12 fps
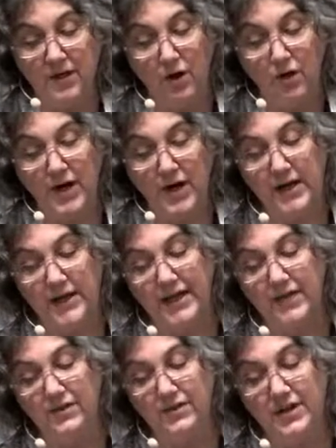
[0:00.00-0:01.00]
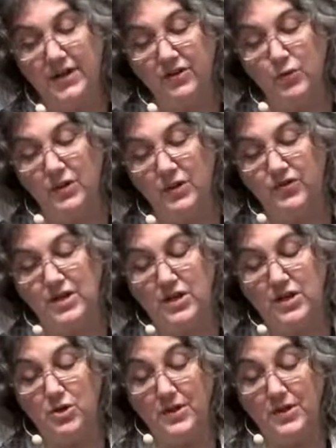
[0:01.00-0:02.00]
O God, even as we seek
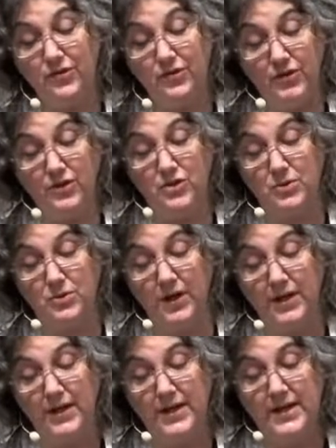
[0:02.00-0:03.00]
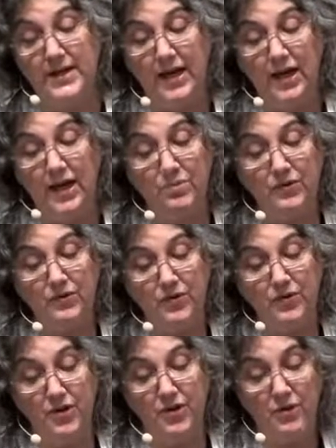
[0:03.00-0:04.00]
you in the sanctuary, help us to
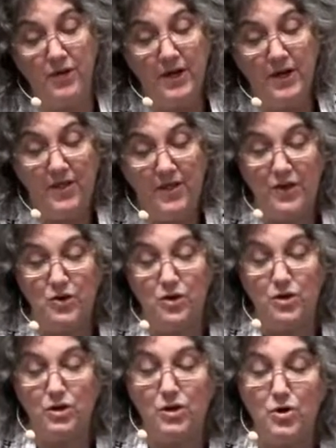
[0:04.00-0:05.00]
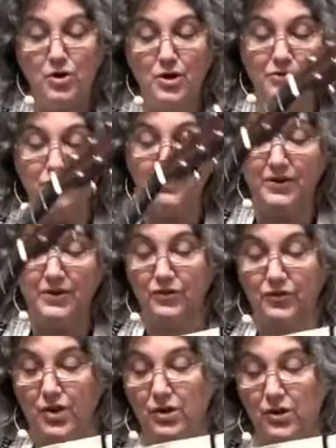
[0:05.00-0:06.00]
know that your glory fills all